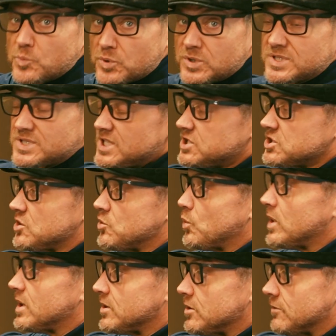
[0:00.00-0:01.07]
precision
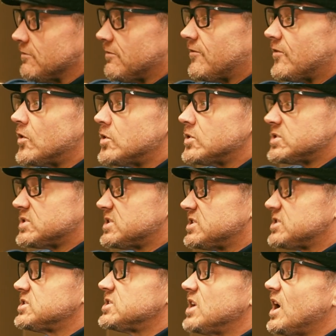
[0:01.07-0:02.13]
where your first
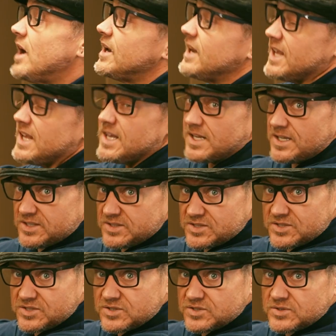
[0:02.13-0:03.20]
stud
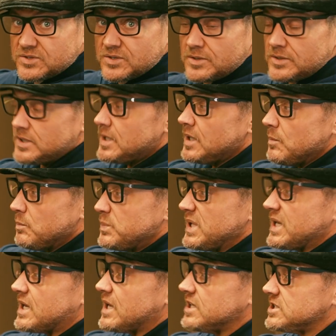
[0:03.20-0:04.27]
is,
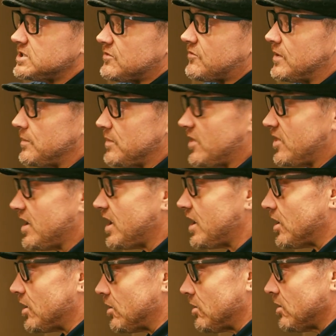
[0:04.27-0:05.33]
because from
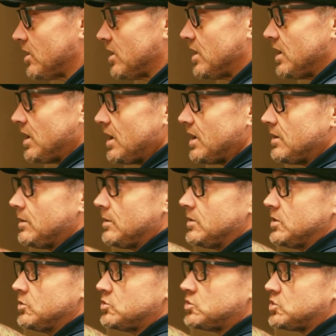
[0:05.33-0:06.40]
there,
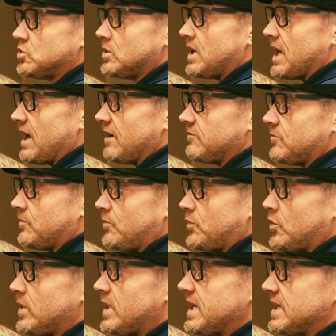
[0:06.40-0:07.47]
you should have
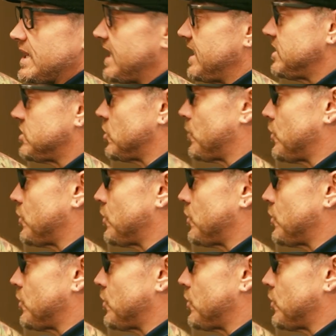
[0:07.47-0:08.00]
pretty laser